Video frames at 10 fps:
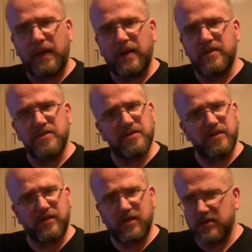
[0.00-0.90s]
It's
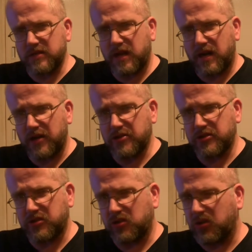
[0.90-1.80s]
not harsh
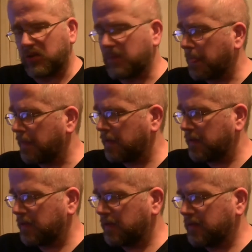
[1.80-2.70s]
at all.
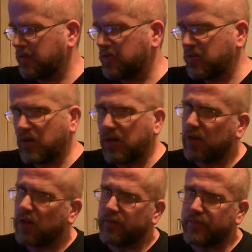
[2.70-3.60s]
There's not a
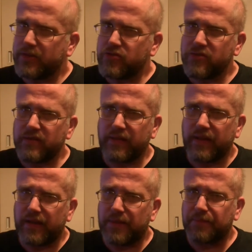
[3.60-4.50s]
lot of bitter in
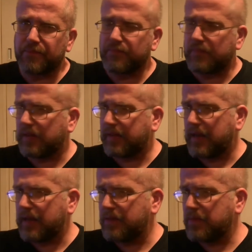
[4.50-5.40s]
there.
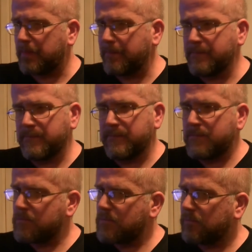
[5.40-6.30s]
Again,
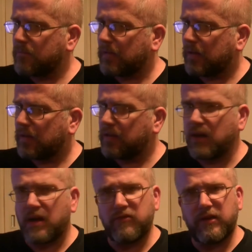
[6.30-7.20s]

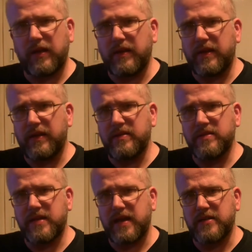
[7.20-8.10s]
can't really
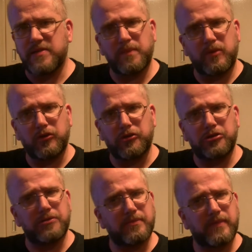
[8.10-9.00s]
taste much
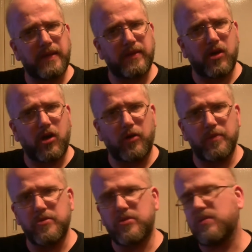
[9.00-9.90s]
in the
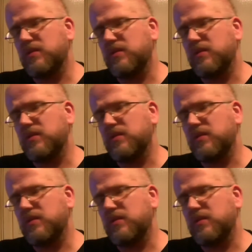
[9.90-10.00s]
hops